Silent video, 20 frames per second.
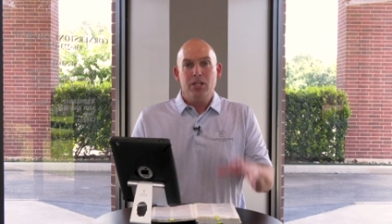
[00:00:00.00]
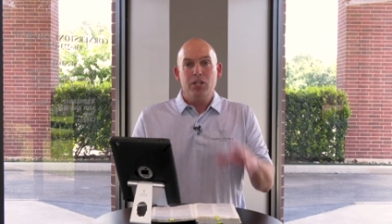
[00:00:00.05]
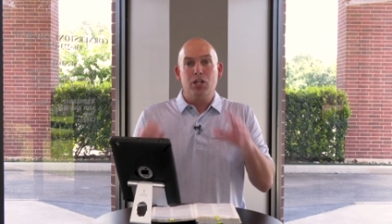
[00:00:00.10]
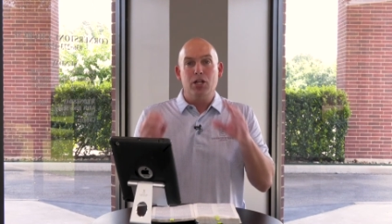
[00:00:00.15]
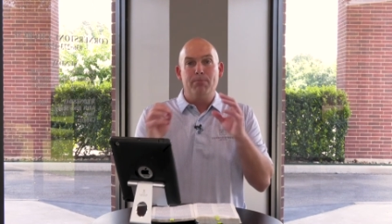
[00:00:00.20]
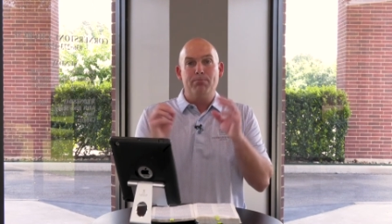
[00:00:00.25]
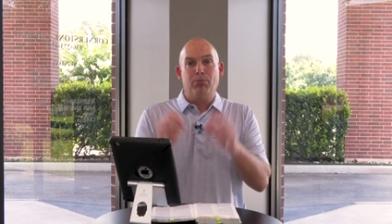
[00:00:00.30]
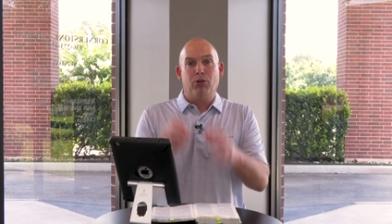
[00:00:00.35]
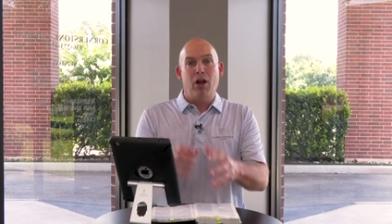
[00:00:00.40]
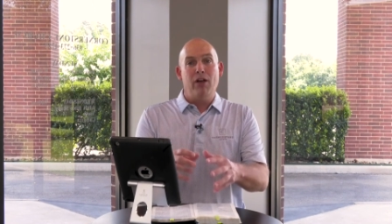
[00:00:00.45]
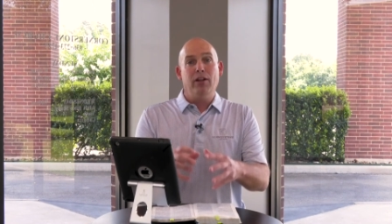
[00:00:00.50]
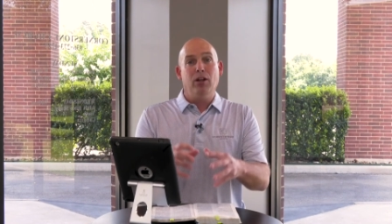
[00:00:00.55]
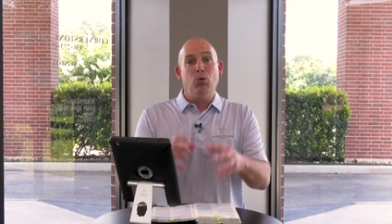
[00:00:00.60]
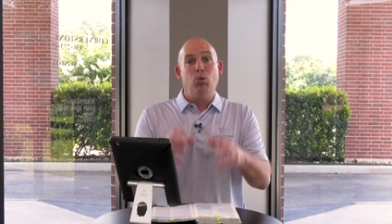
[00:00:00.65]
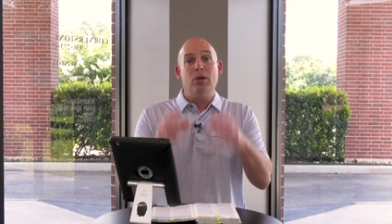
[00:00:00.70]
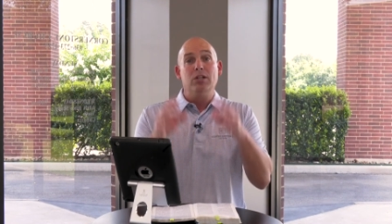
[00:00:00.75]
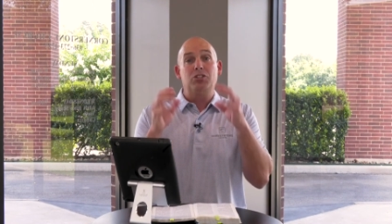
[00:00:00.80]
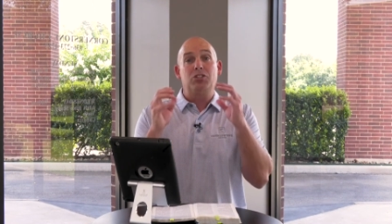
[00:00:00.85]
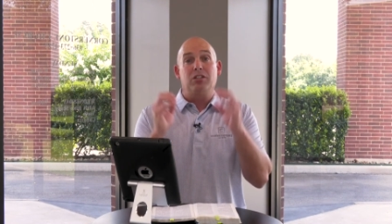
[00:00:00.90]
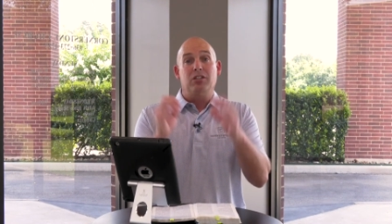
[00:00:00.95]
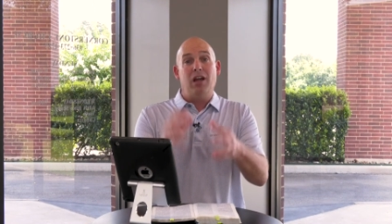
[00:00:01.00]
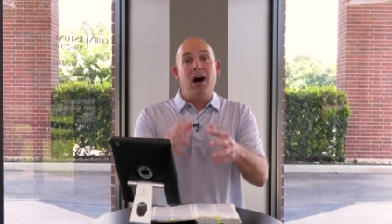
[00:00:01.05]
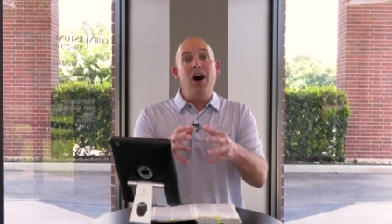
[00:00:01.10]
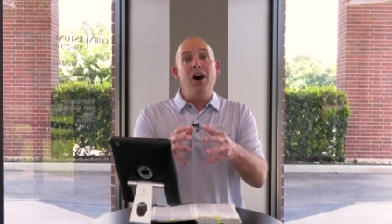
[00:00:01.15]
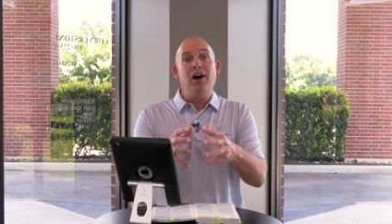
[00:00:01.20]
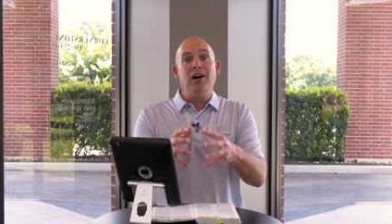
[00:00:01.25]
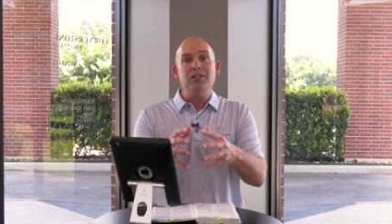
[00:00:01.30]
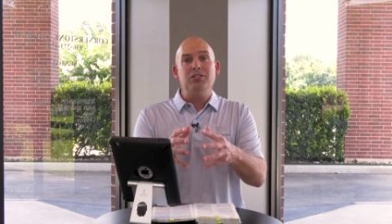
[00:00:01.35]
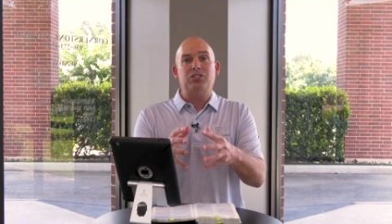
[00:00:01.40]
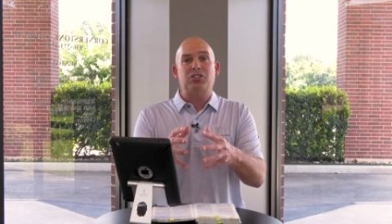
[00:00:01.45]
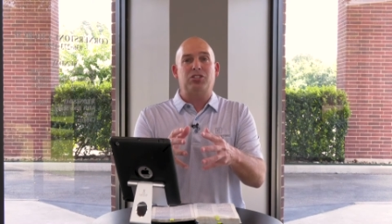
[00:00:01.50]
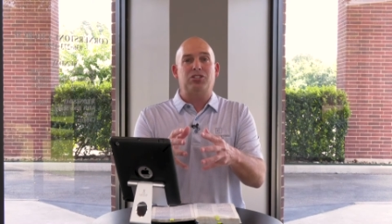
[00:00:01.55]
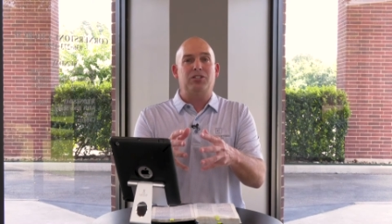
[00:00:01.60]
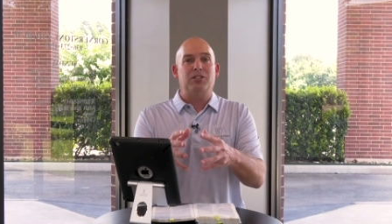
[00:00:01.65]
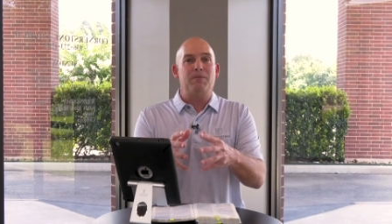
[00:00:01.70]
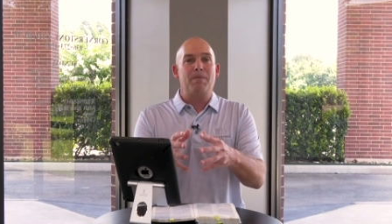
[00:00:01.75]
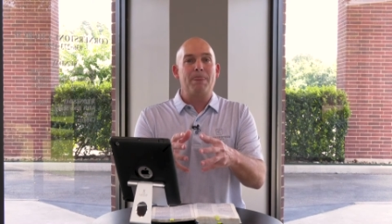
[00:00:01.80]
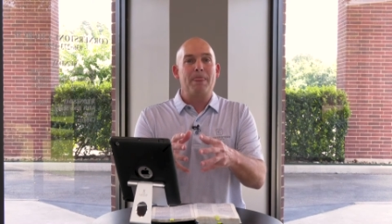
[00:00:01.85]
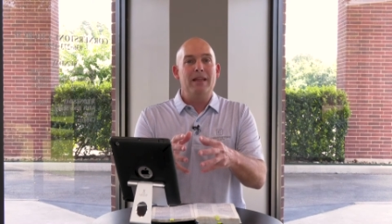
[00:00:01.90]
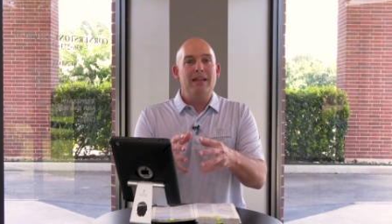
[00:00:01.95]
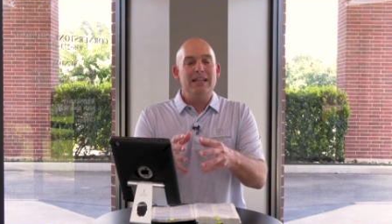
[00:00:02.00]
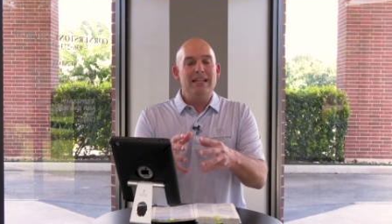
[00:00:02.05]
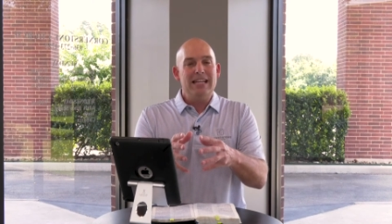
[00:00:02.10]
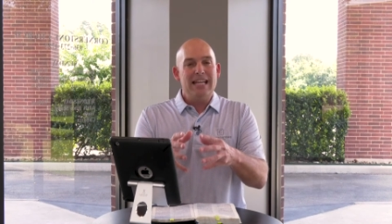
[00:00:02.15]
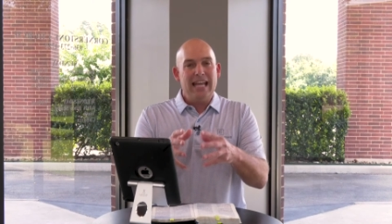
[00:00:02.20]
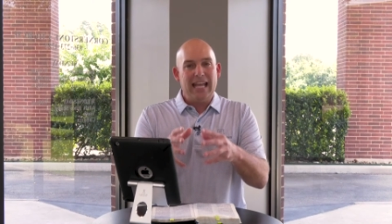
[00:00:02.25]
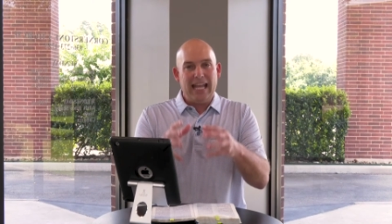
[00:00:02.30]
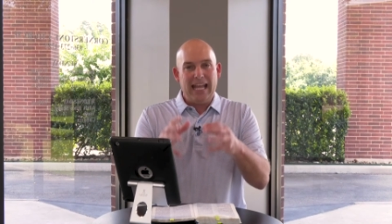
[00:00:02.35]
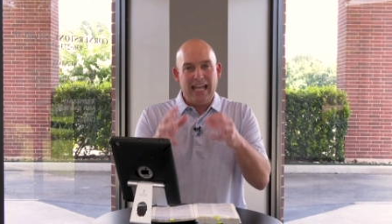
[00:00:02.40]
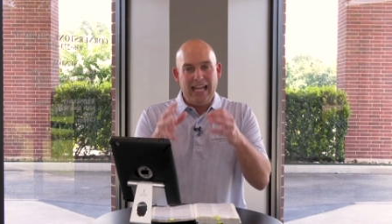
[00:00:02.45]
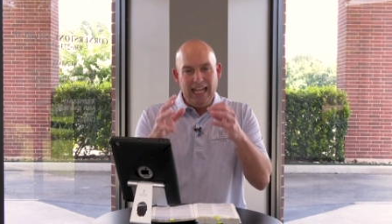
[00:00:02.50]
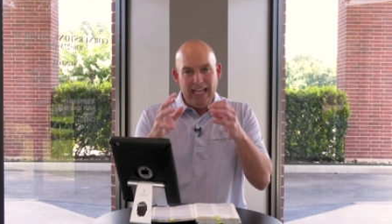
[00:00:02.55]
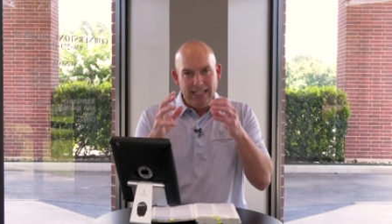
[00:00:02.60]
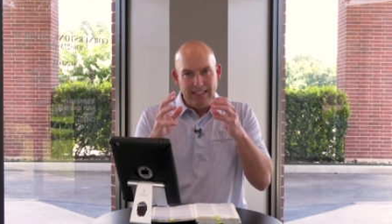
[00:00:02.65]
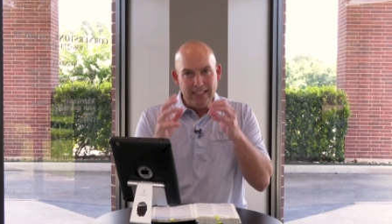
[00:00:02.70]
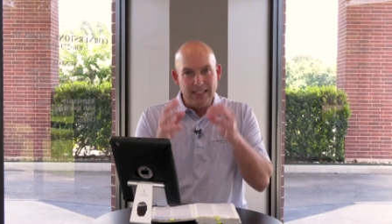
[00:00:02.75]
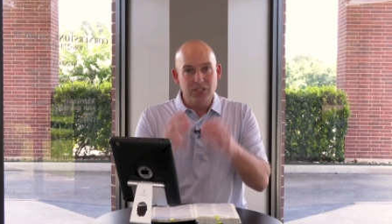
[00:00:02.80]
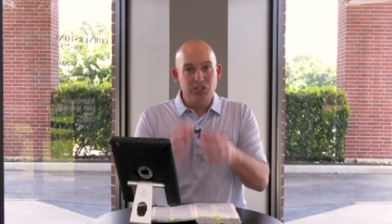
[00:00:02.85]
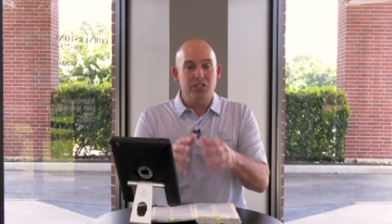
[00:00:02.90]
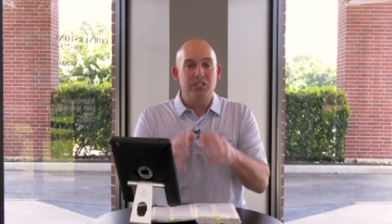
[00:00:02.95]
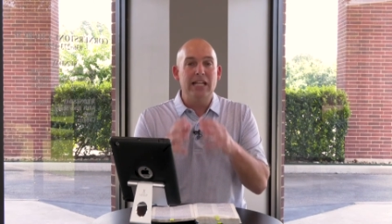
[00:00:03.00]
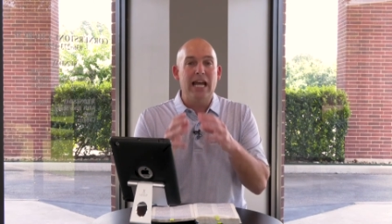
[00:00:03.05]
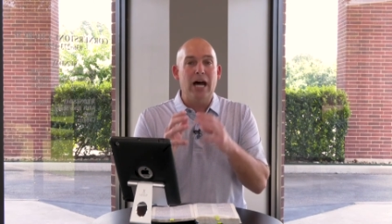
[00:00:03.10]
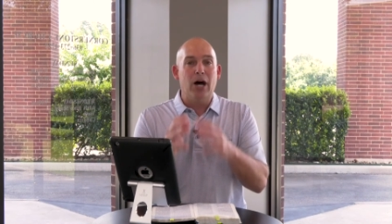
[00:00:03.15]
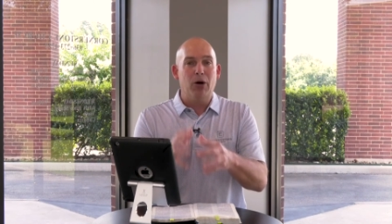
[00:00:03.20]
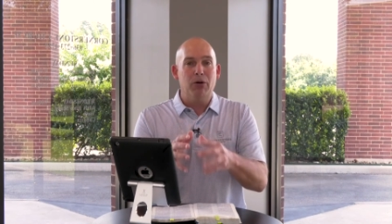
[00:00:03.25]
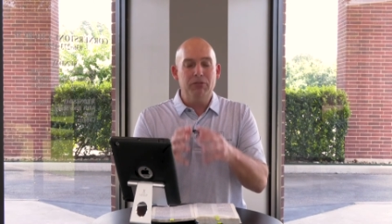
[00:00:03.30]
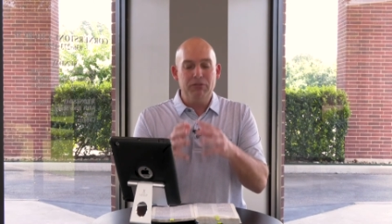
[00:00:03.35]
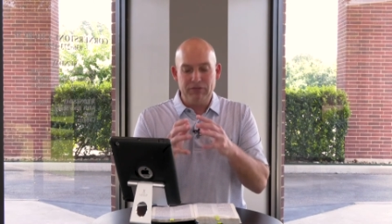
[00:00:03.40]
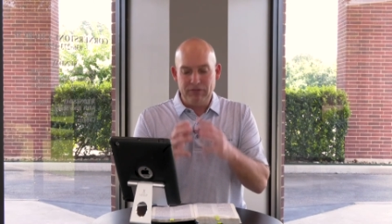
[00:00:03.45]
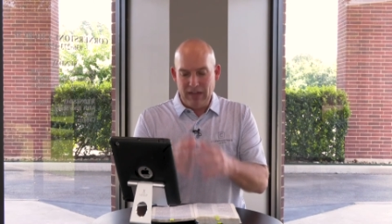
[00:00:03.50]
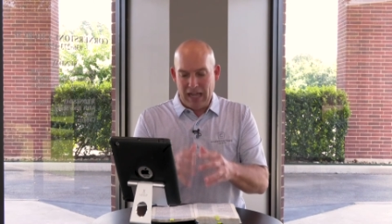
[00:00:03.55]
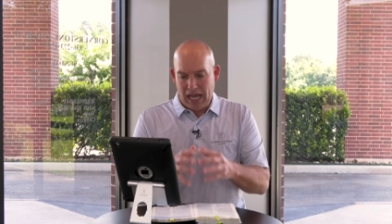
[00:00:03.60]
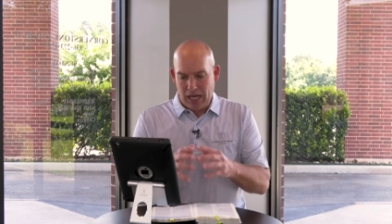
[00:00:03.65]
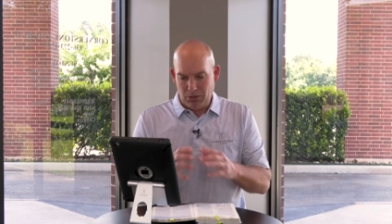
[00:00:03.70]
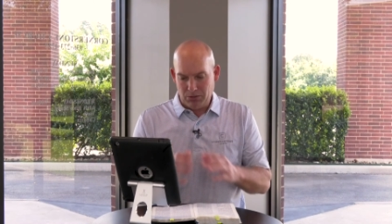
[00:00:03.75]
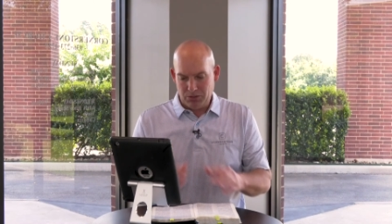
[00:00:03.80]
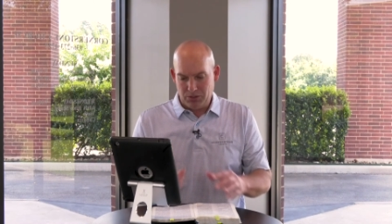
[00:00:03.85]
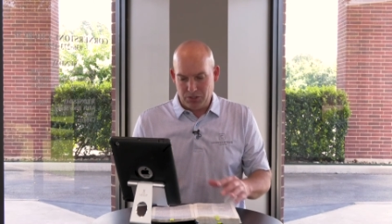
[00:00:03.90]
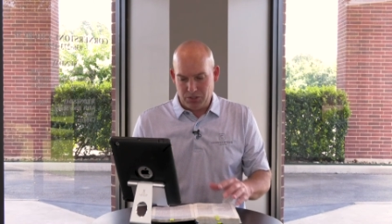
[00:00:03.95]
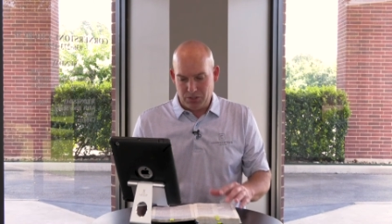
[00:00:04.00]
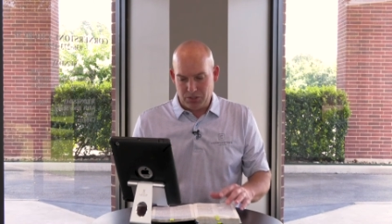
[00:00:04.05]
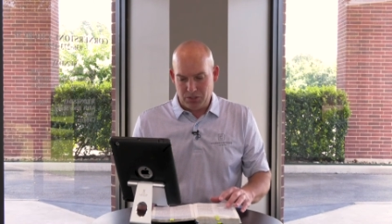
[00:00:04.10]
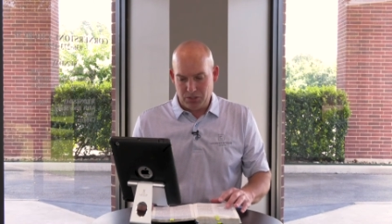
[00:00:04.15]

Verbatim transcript: Your brother was lost and is now found.